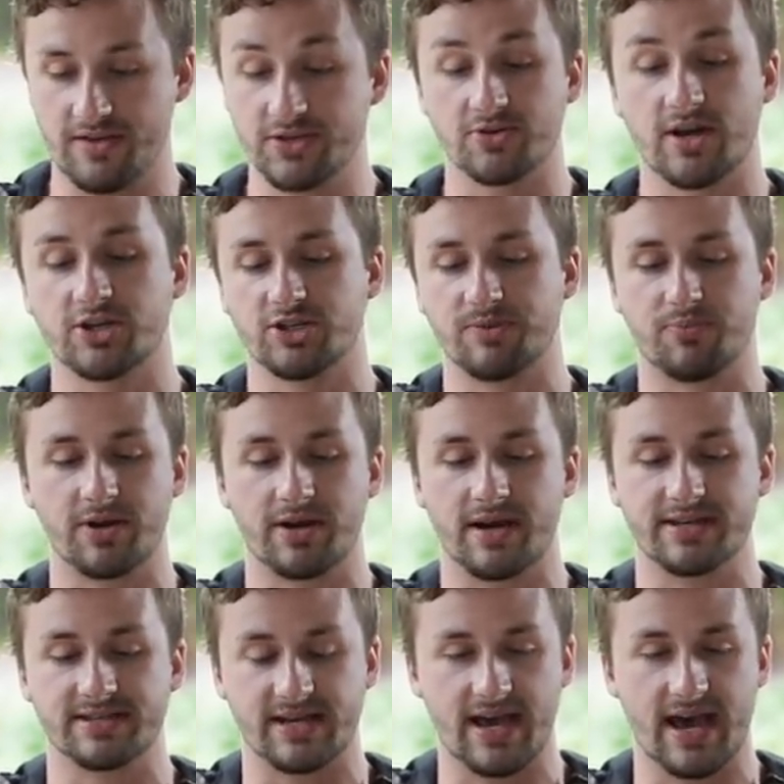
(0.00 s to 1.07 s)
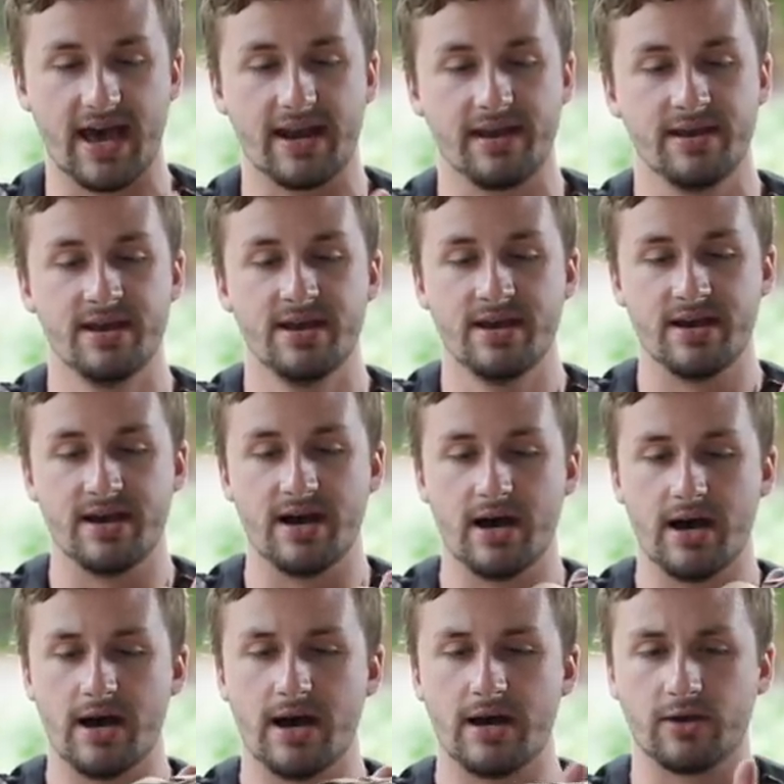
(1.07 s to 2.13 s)
These are actually pretty nice. I had
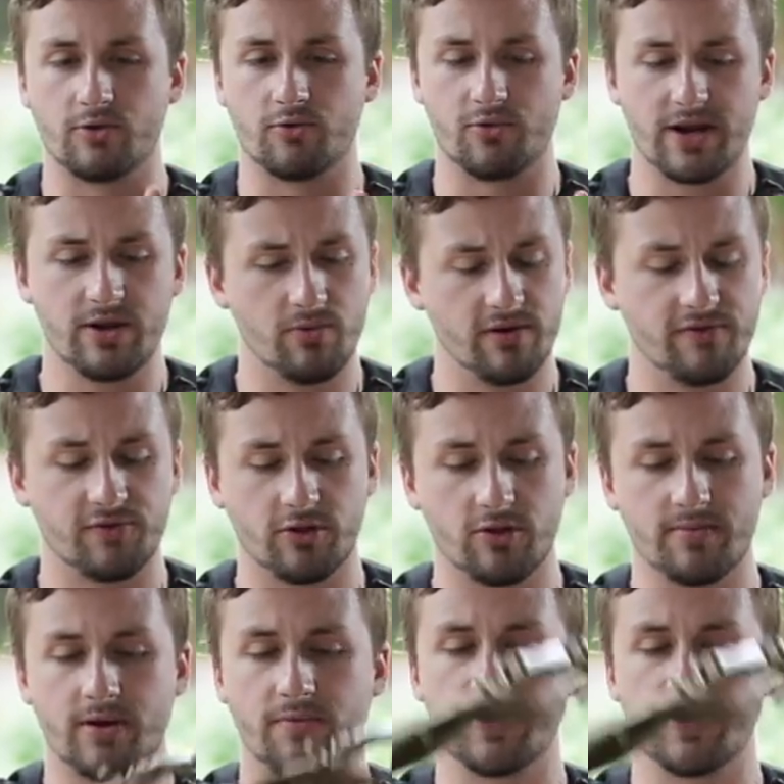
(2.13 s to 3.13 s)
a green one for a little bit,